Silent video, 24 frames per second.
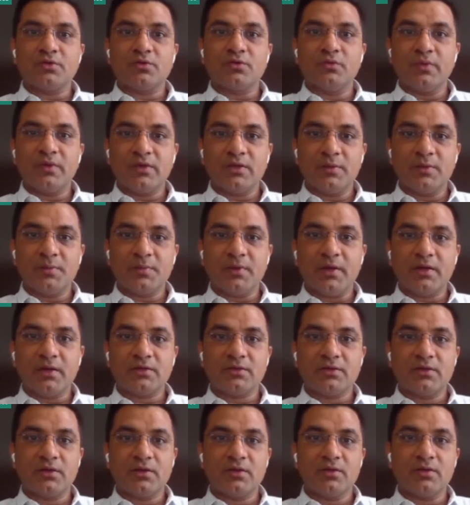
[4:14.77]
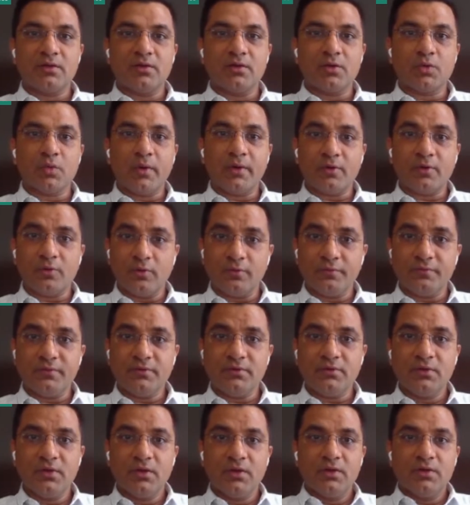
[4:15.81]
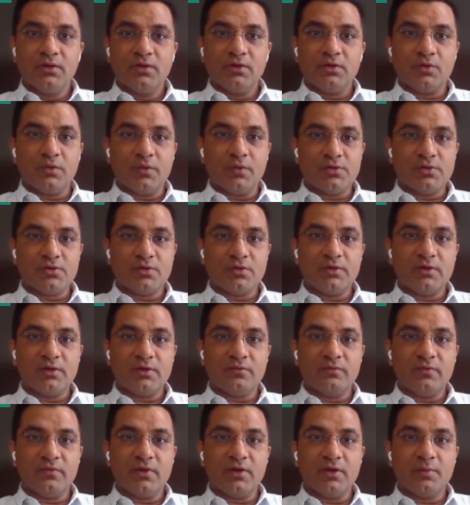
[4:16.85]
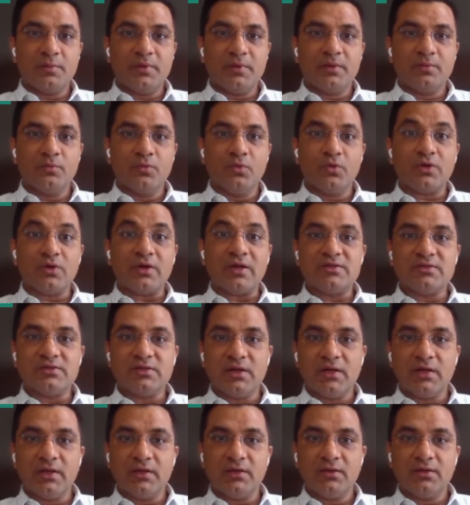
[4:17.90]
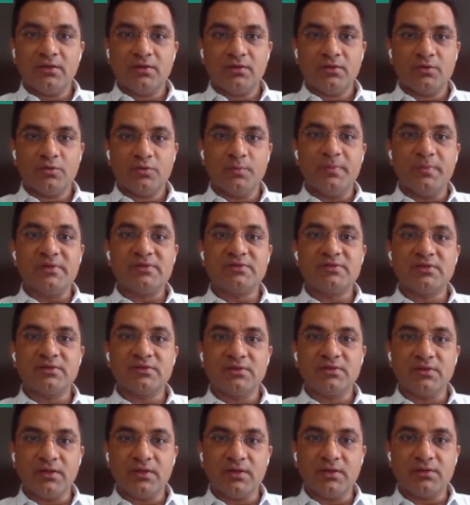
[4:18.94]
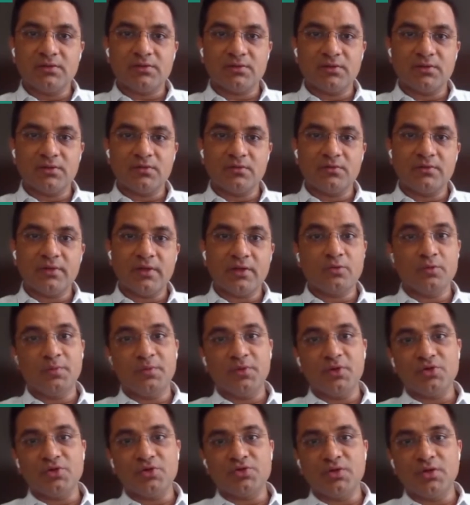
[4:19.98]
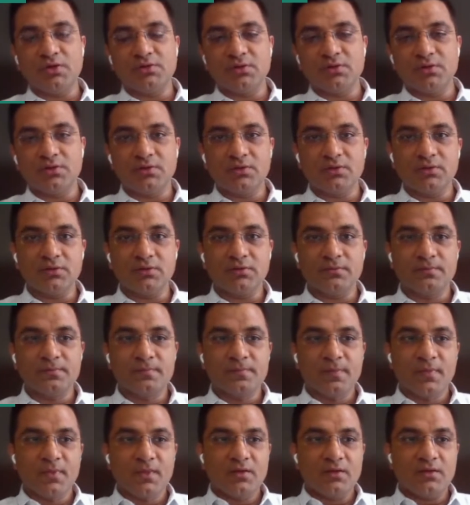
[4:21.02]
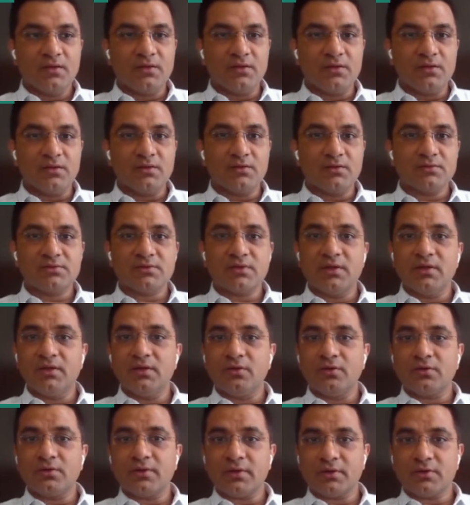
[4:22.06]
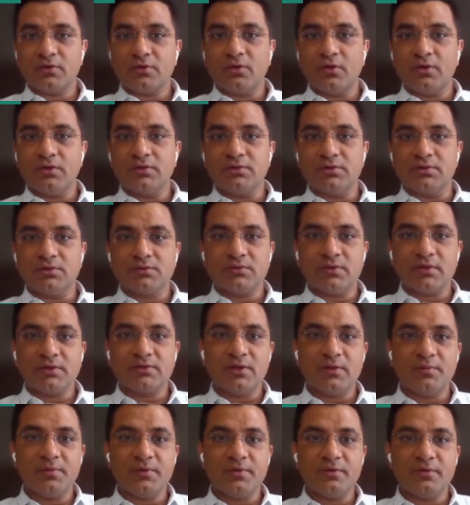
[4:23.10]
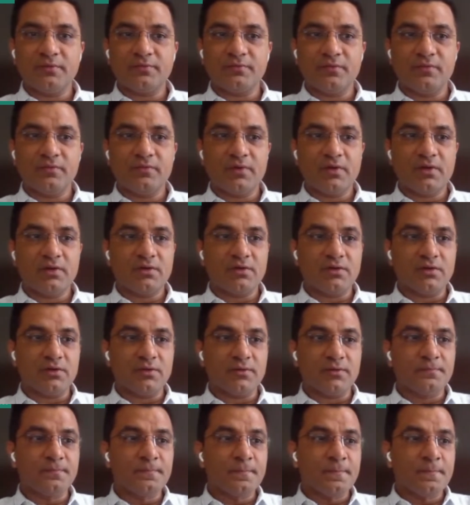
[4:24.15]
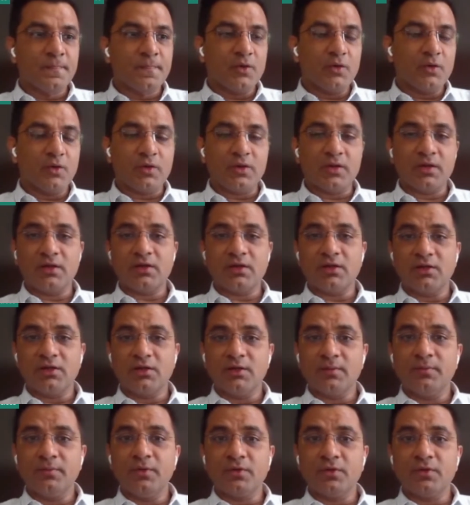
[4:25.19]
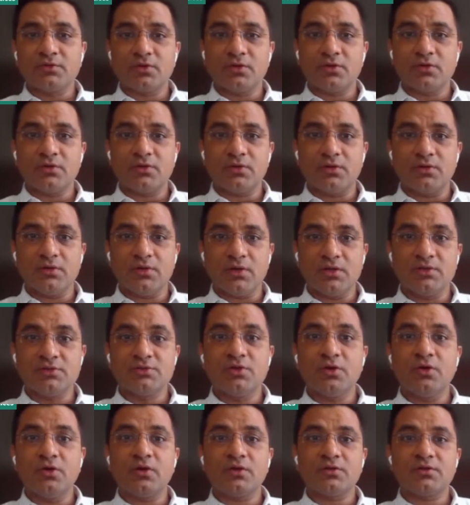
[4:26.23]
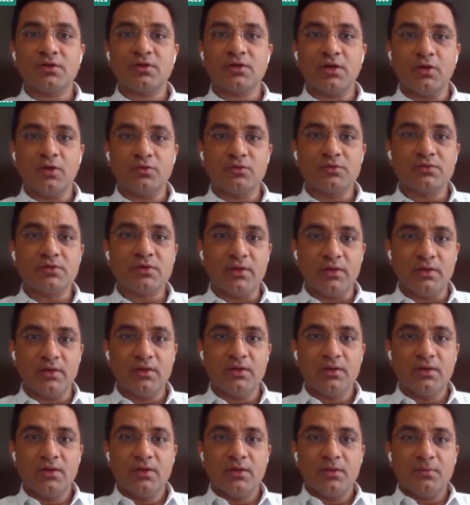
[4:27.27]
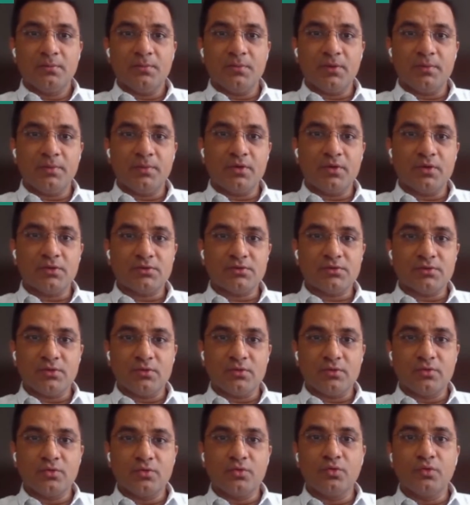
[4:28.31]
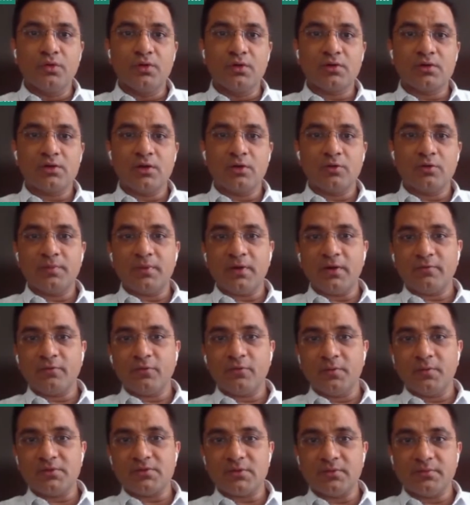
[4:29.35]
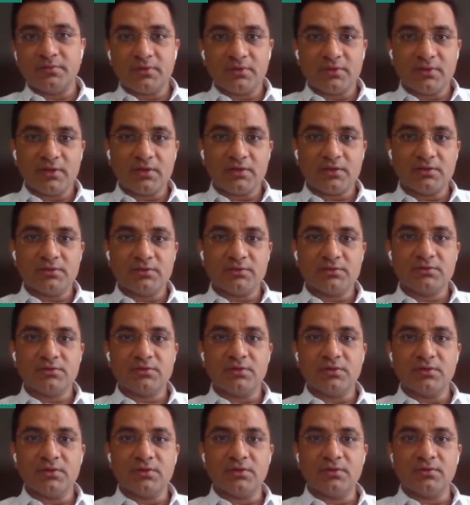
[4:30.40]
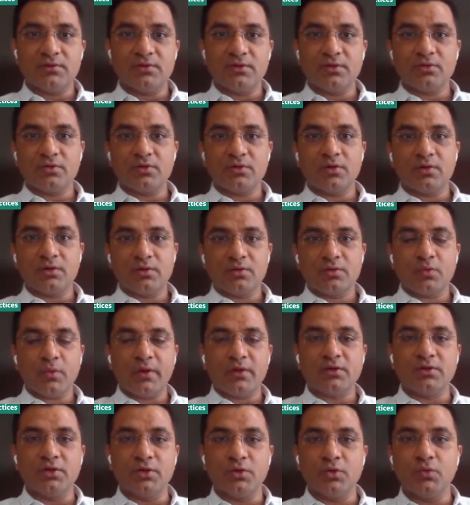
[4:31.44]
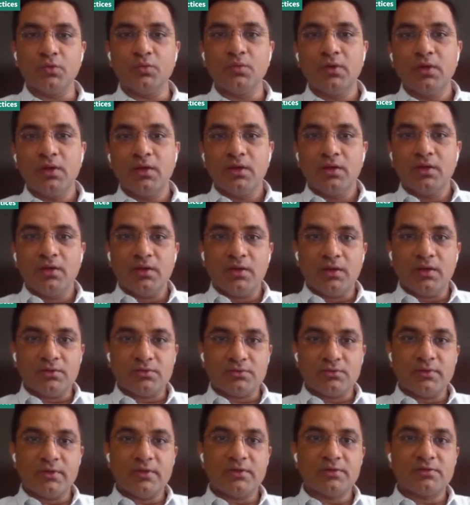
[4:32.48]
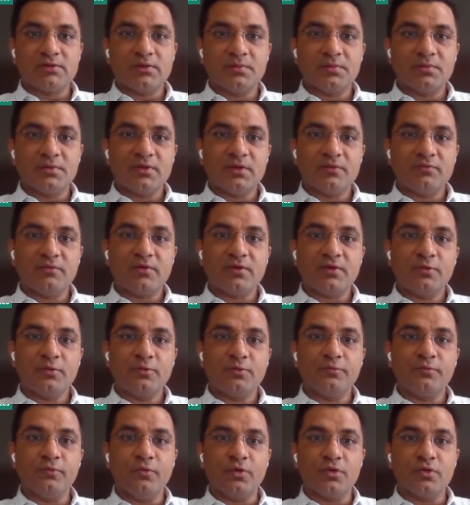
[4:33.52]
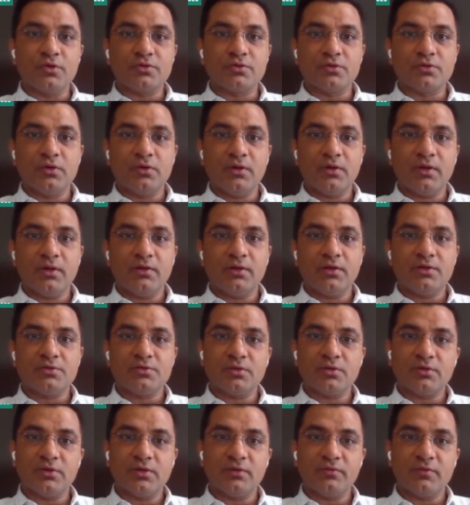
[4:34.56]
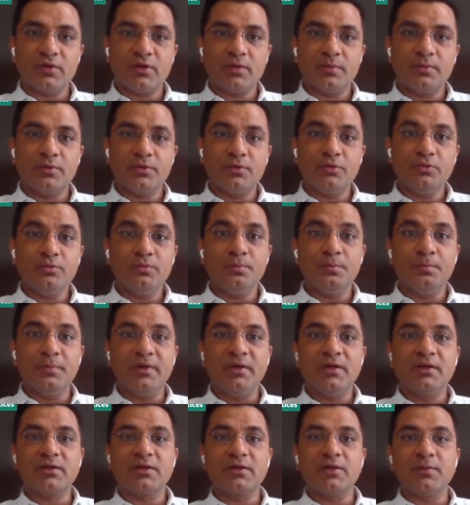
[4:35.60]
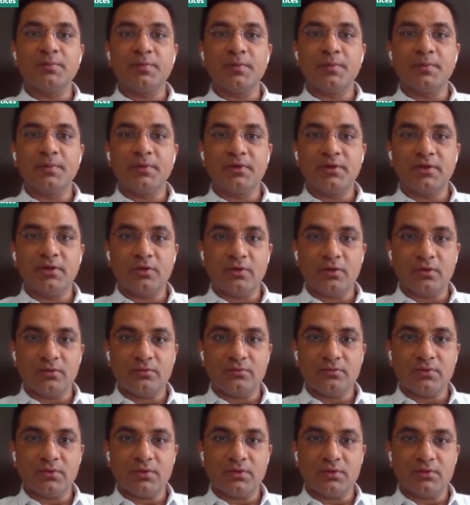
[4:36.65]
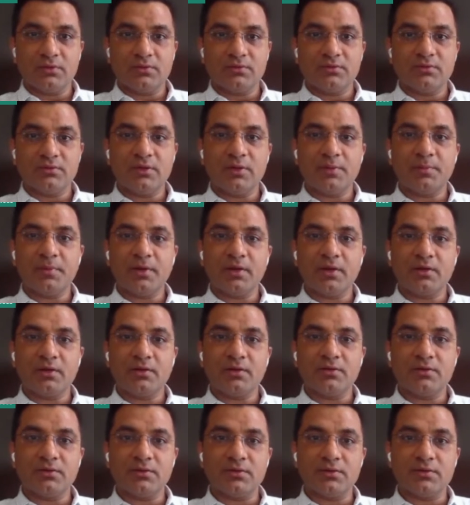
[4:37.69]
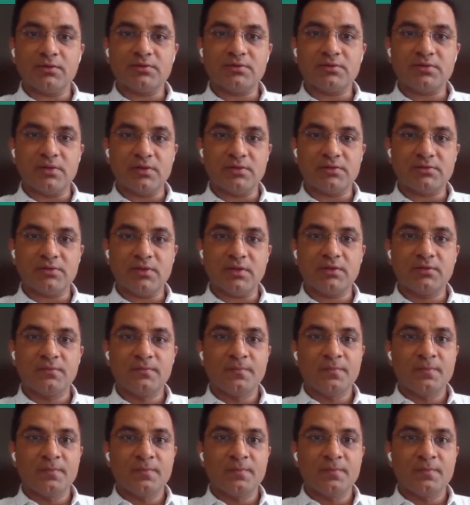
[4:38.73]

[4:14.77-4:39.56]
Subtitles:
So we keep connecting quite often to ensure that we are being more agile to business needs. That could be a change in the skill or technology. So example, if we were looking at AWS or Azure as a cloud skill, but because Google Cloud Platform is something that is quite new, so that is something that we're trying to focus on and ensure that we're able to build capability around that particular skill set.